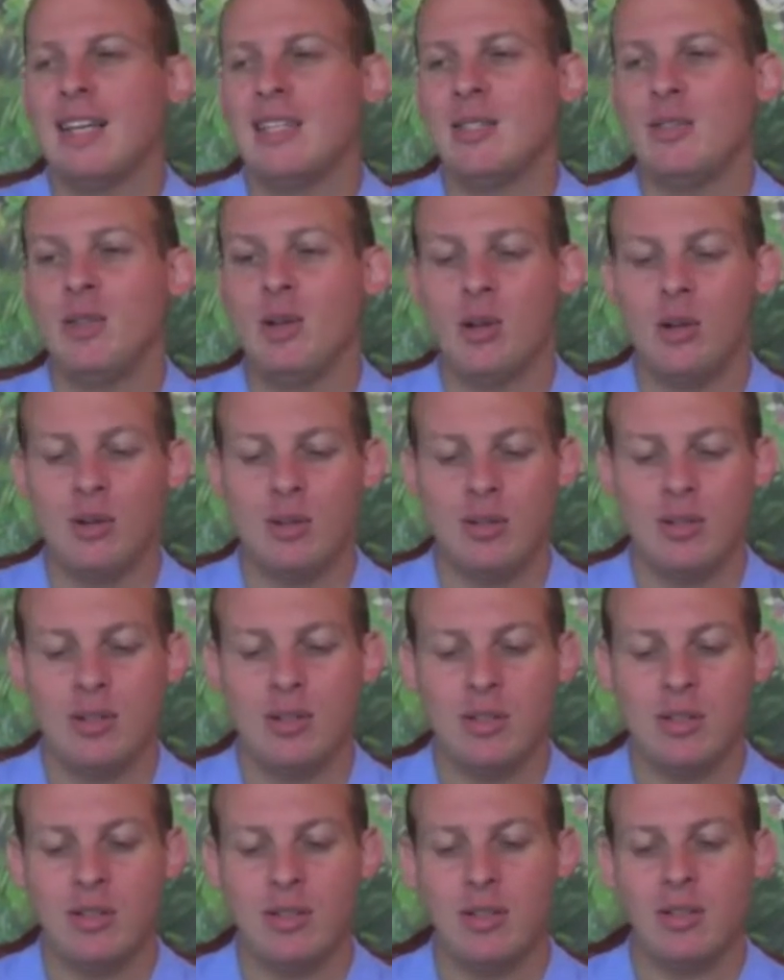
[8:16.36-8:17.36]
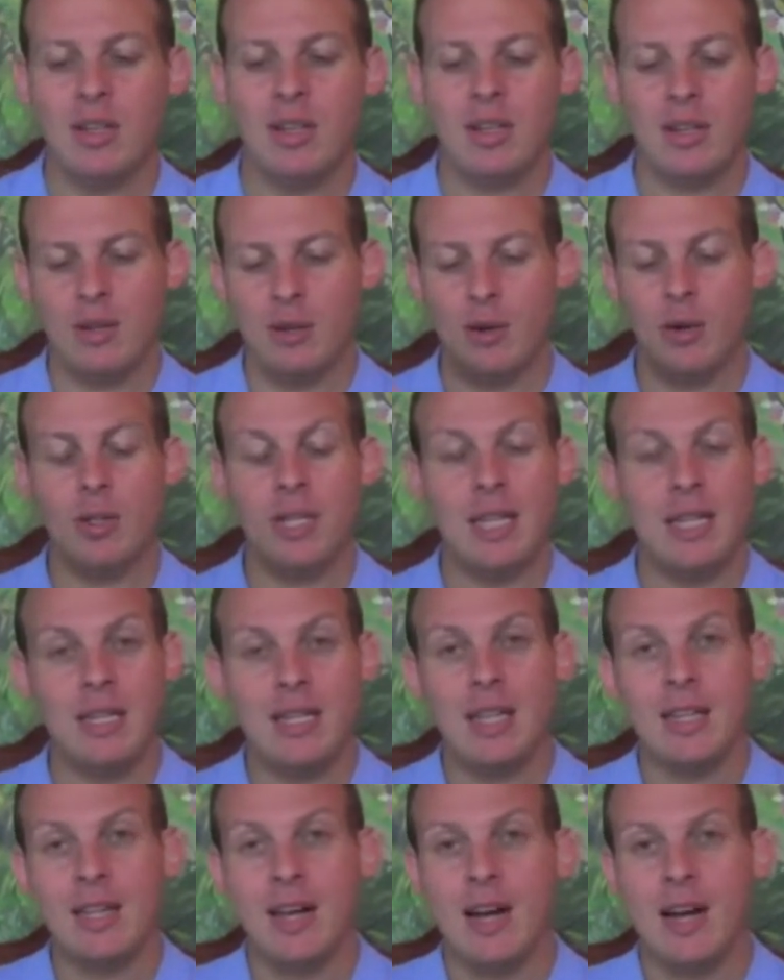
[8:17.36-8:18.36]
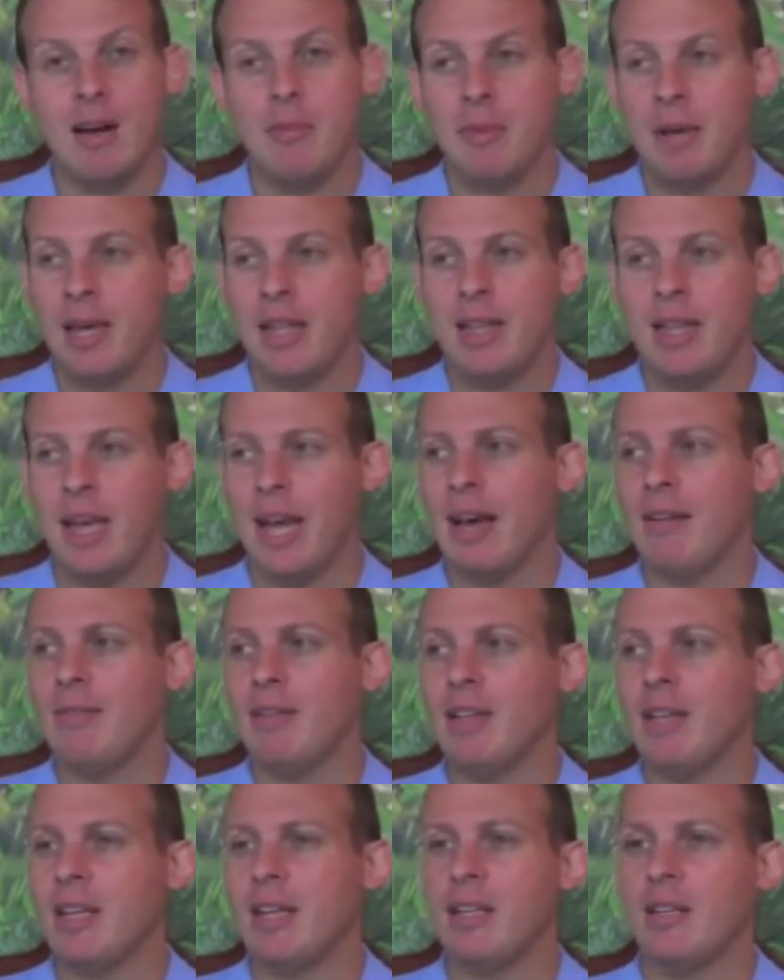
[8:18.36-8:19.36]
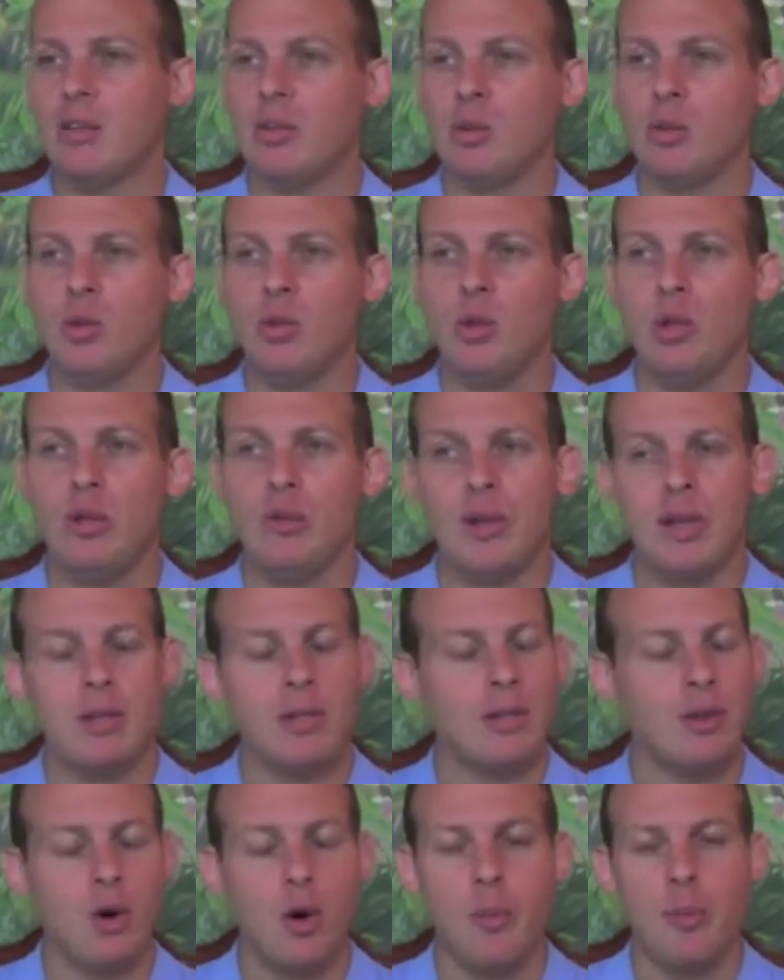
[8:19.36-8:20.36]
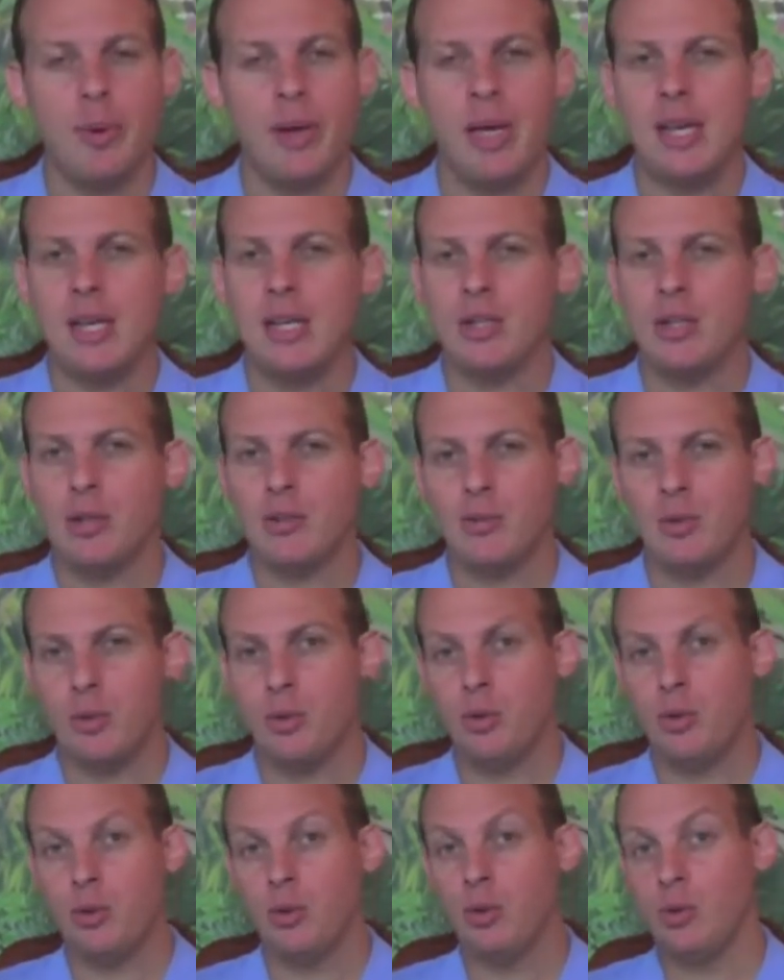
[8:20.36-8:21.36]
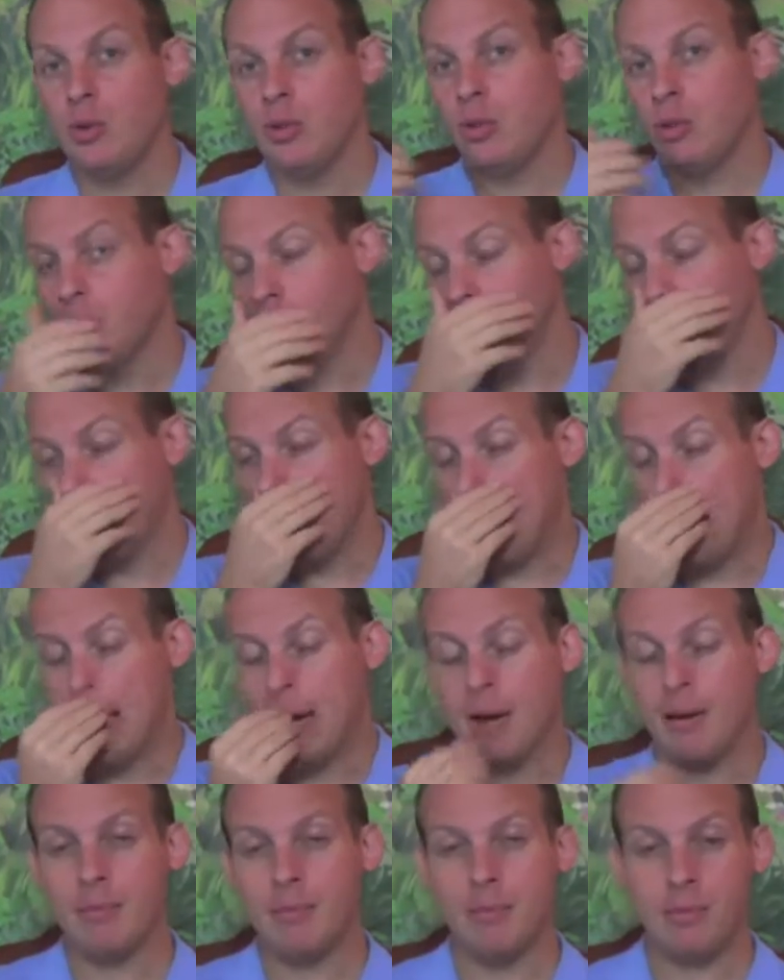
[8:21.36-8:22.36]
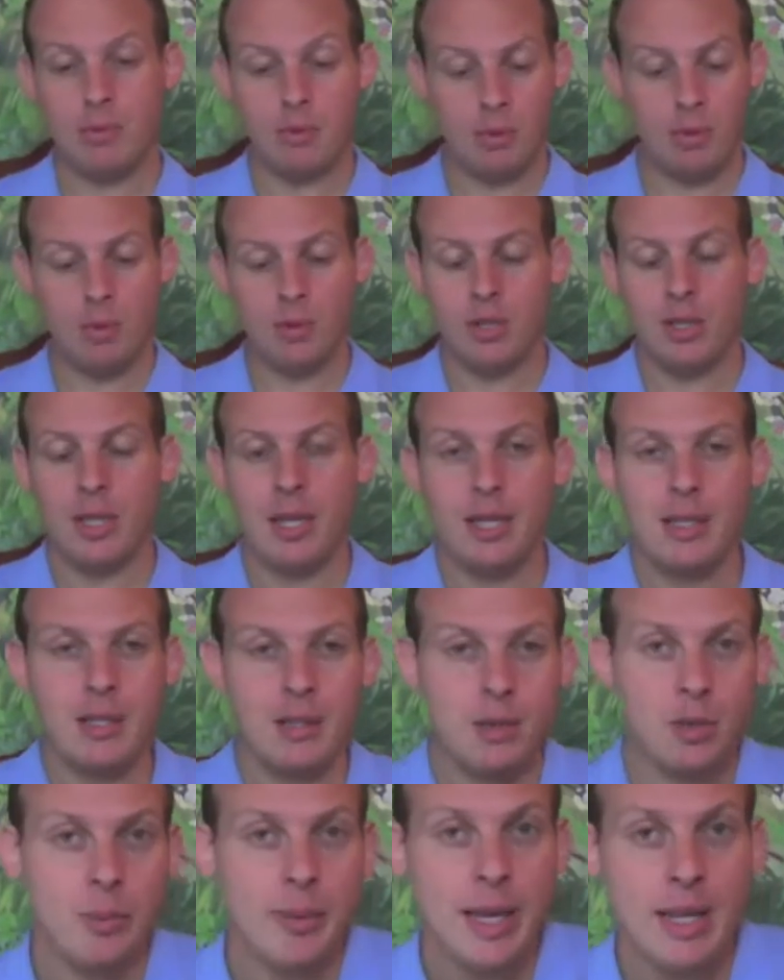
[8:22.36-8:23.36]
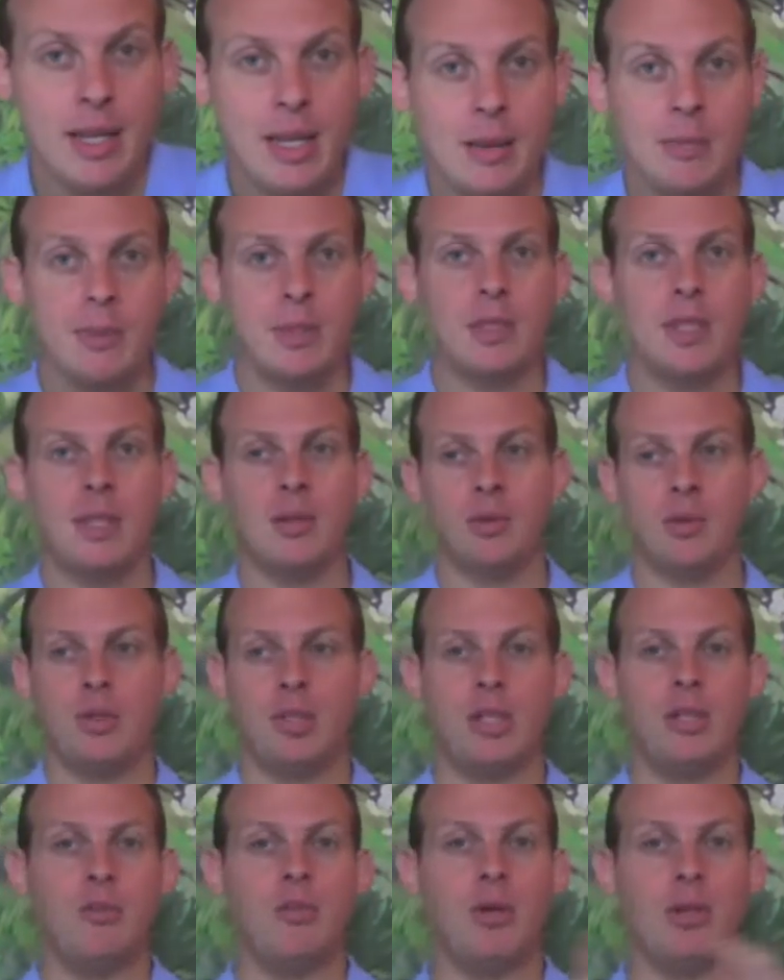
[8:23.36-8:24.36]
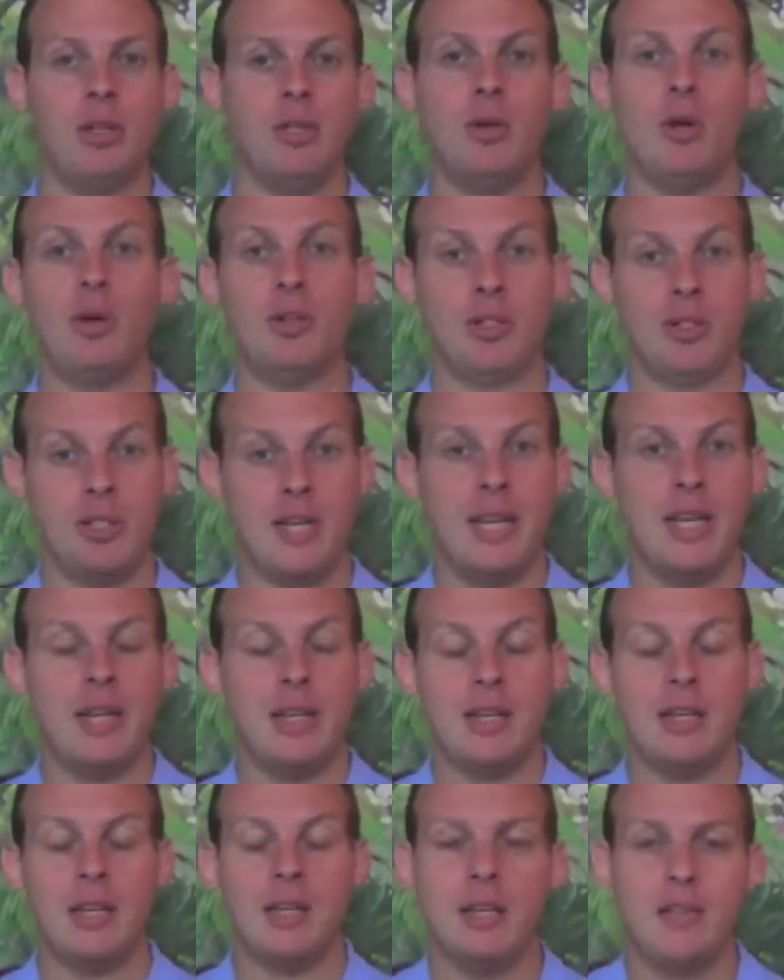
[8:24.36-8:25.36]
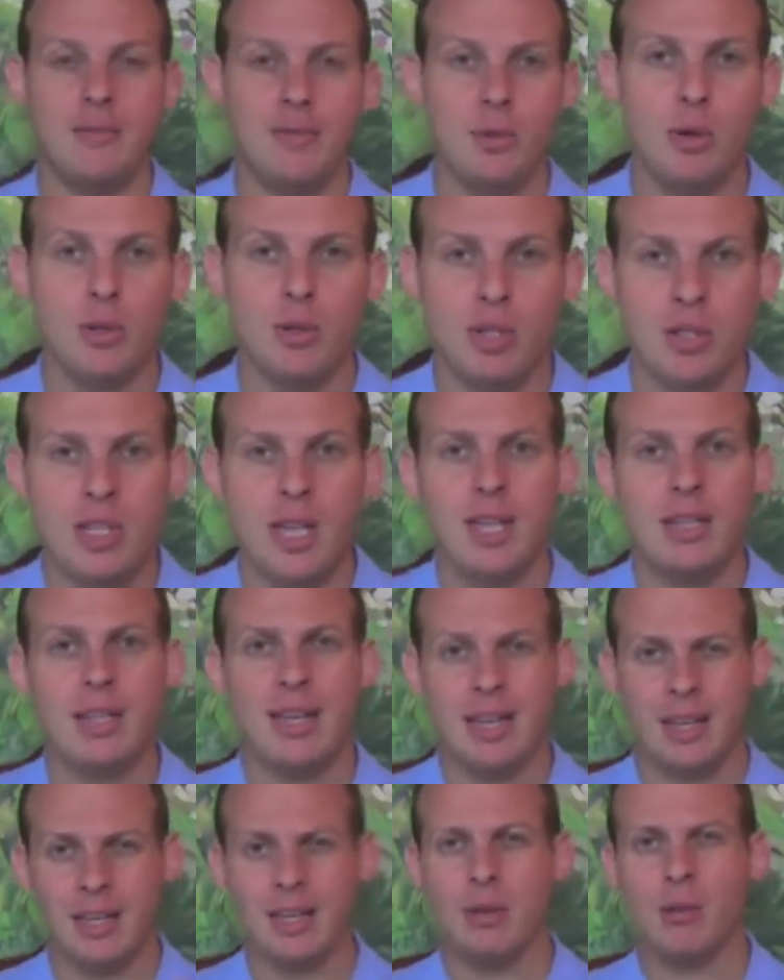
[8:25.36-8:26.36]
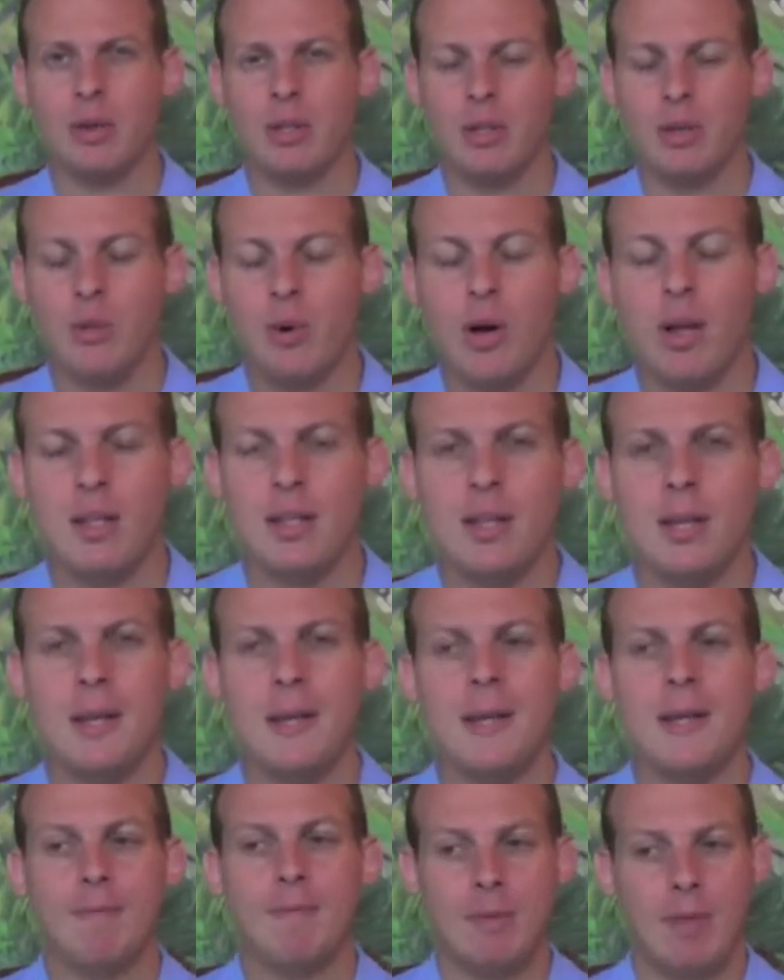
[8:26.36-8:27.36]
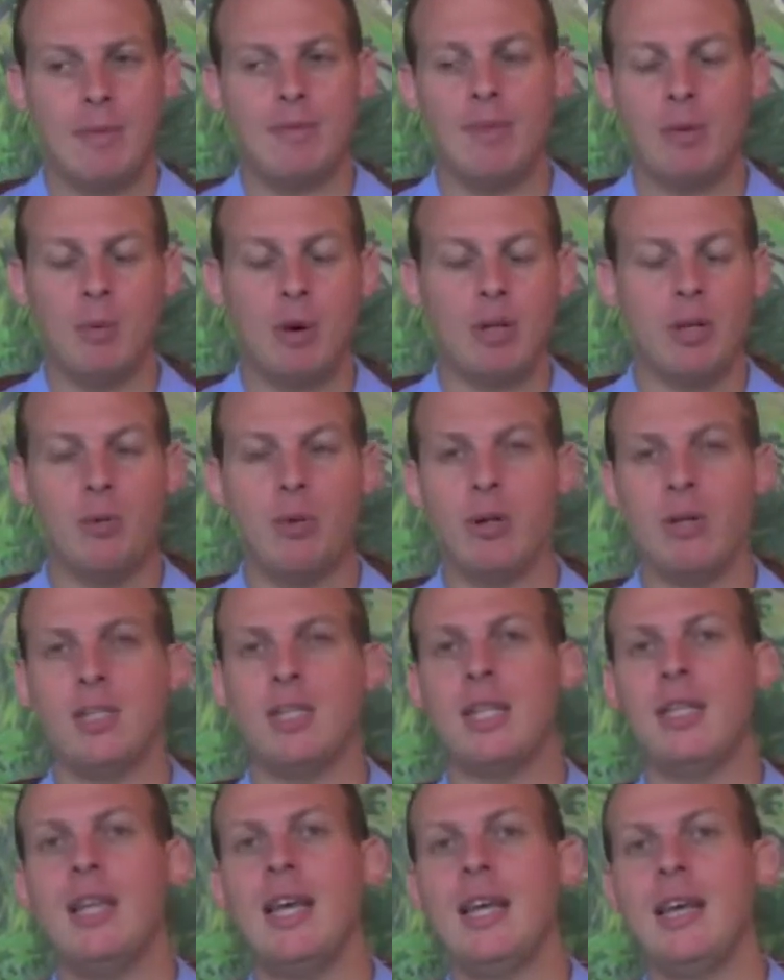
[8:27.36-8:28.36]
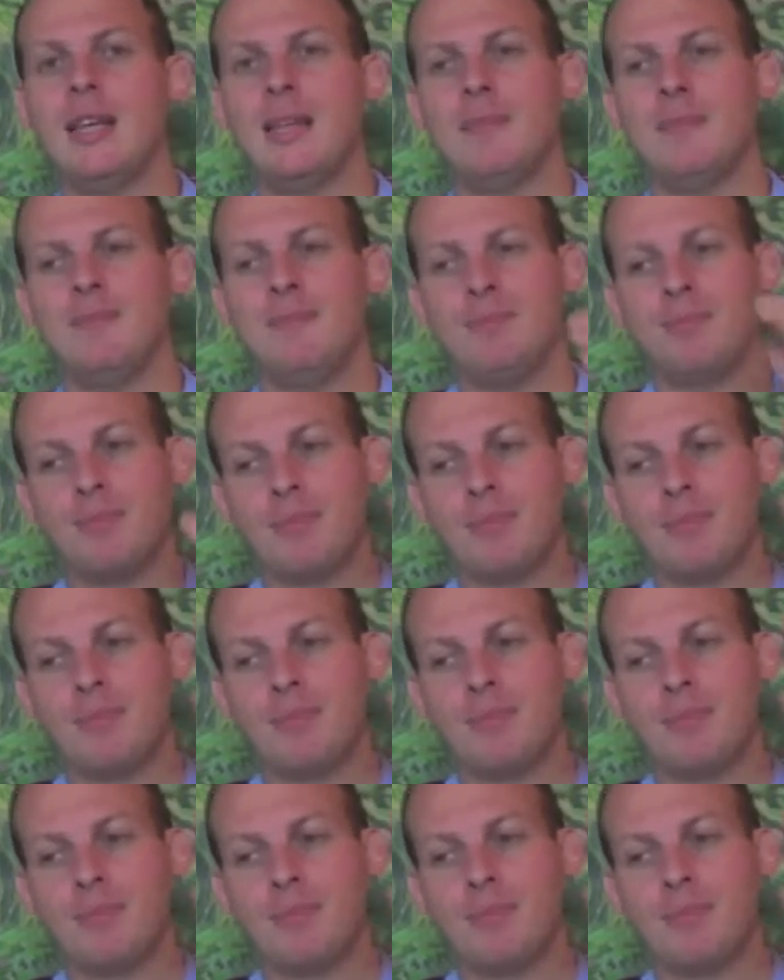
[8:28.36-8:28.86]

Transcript: So GoDaddy.com, and they have a little tool right on the homepage to choose, to select domain names, and then to see whether yours is taken. And if yours is not taken, the one you want, if the one you want is not taken,